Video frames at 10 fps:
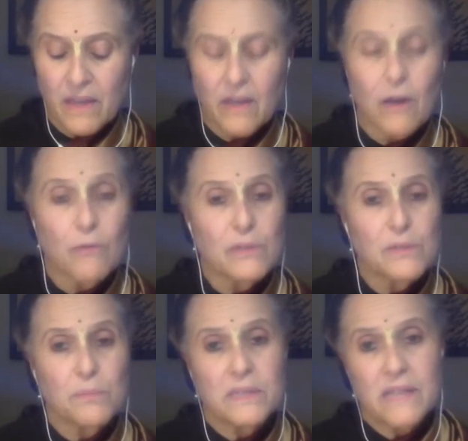It always
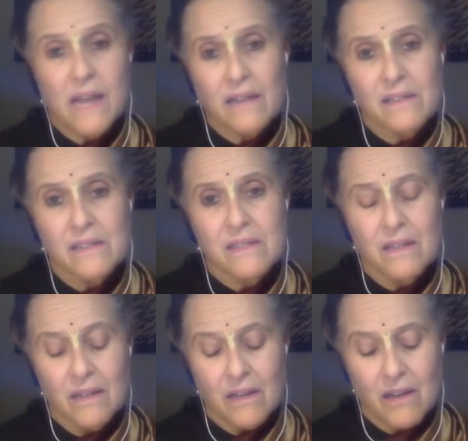protects,
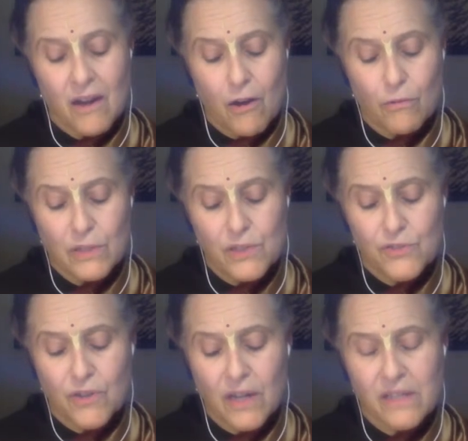always
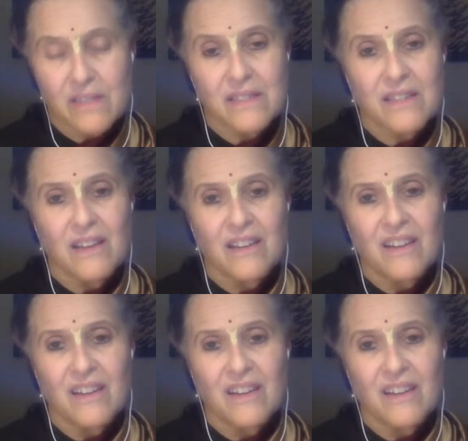trusts,